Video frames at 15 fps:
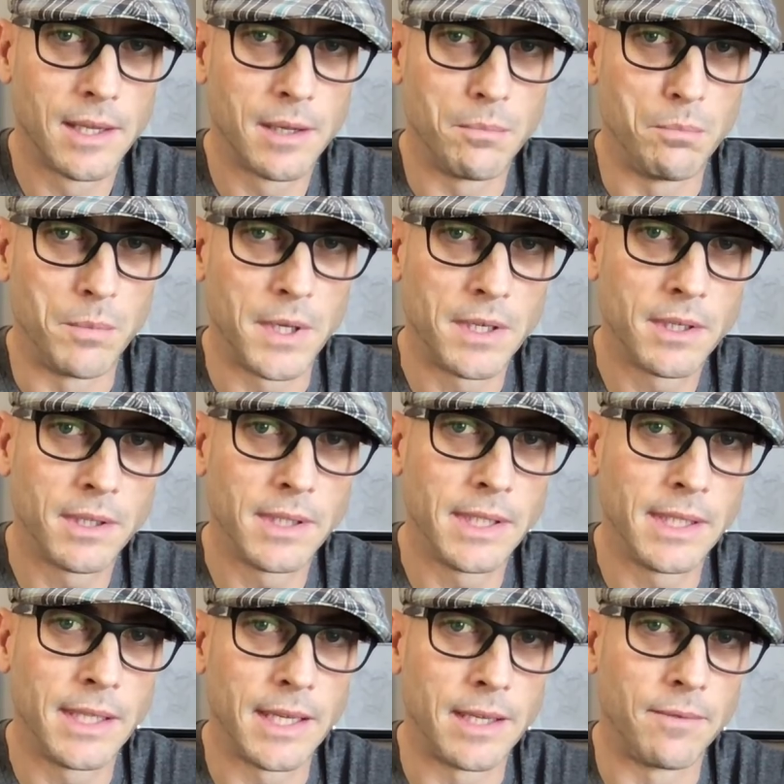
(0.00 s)

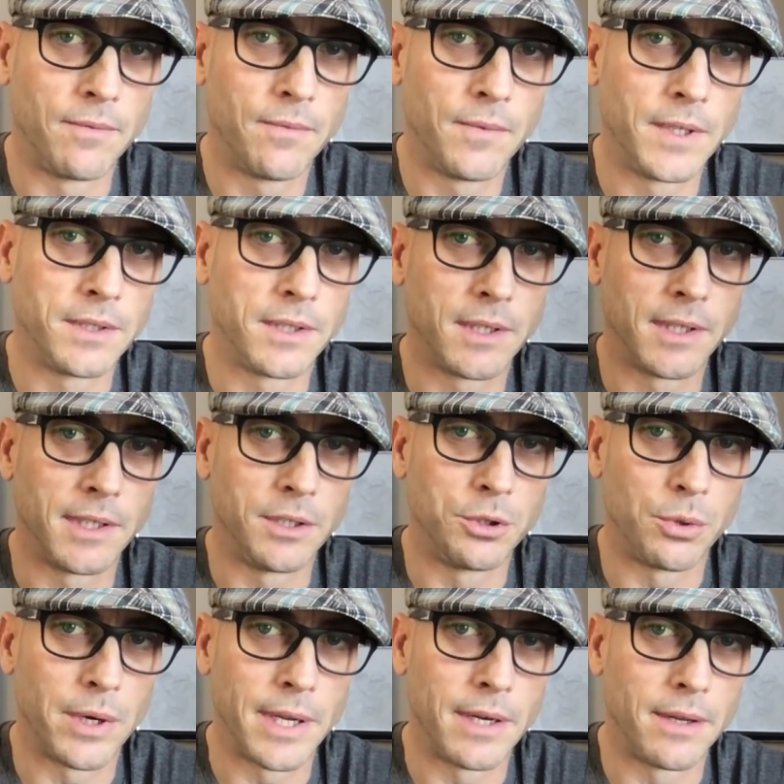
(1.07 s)
mentally and physically
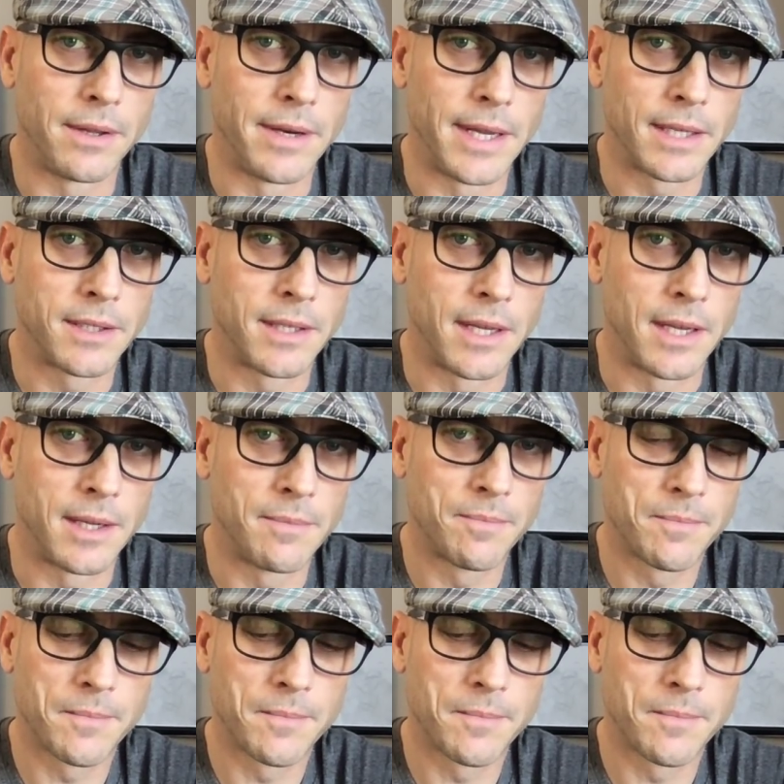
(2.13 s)
drained the next day